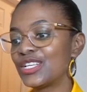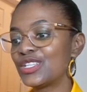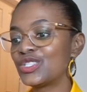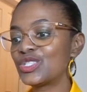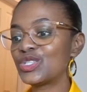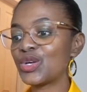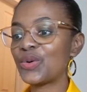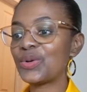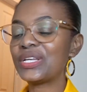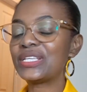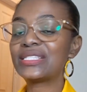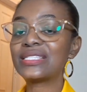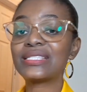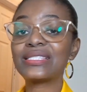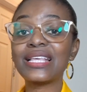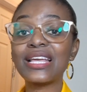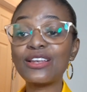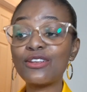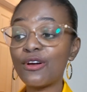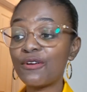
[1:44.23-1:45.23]
So
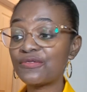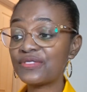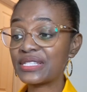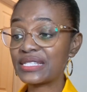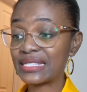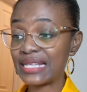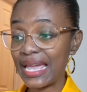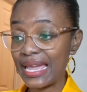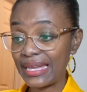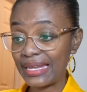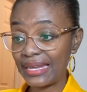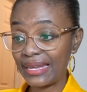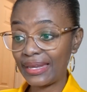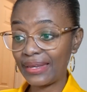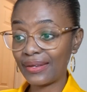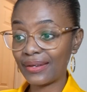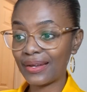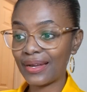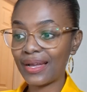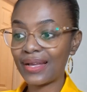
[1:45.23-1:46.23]
instead of
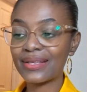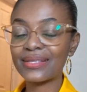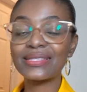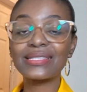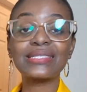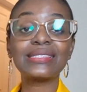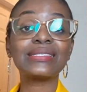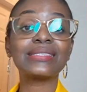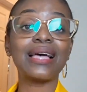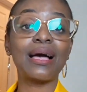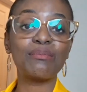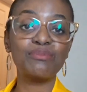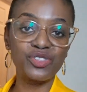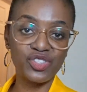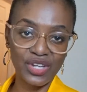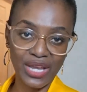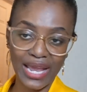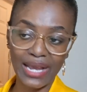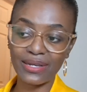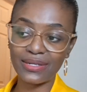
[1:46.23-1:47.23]
saying
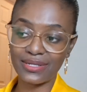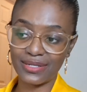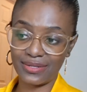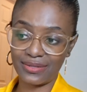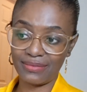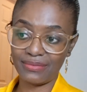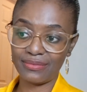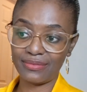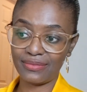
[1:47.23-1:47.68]
subject,